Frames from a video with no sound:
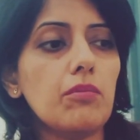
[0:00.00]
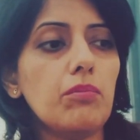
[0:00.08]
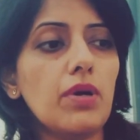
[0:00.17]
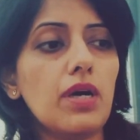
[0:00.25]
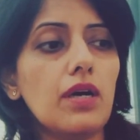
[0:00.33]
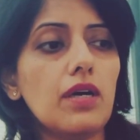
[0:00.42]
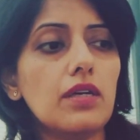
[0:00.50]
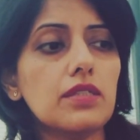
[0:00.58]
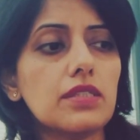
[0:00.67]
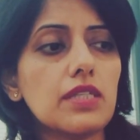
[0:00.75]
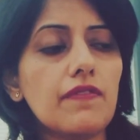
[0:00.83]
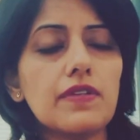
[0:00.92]
but
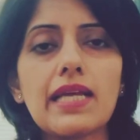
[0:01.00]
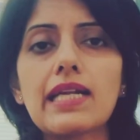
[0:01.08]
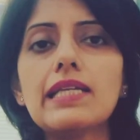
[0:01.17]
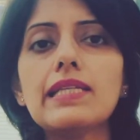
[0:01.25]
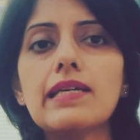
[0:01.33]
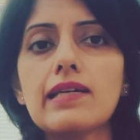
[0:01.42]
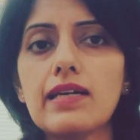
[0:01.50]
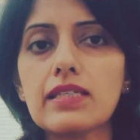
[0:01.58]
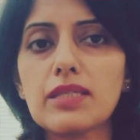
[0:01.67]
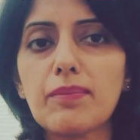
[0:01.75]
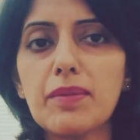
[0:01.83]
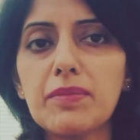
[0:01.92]
definitely there are
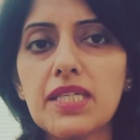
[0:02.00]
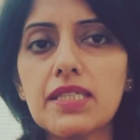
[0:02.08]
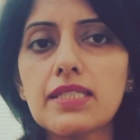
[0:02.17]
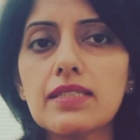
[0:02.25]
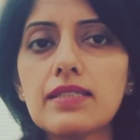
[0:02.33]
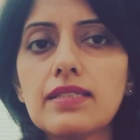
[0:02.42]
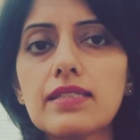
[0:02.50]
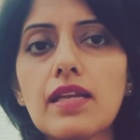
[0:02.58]
some limitations.